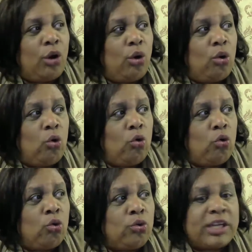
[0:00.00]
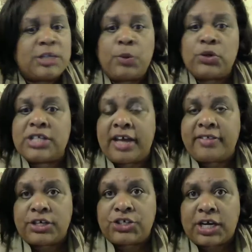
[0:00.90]
Oh, they're supposed to
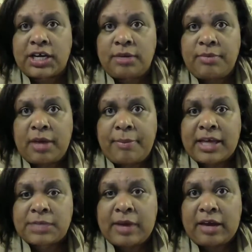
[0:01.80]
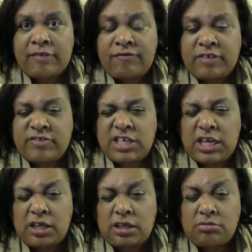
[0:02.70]
have that check in the mailbox by the 5th.
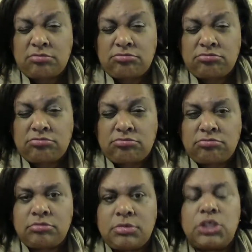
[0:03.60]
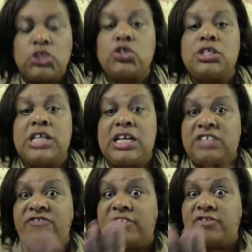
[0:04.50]
So today's the
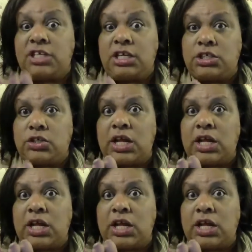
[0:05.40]
15th, so they're on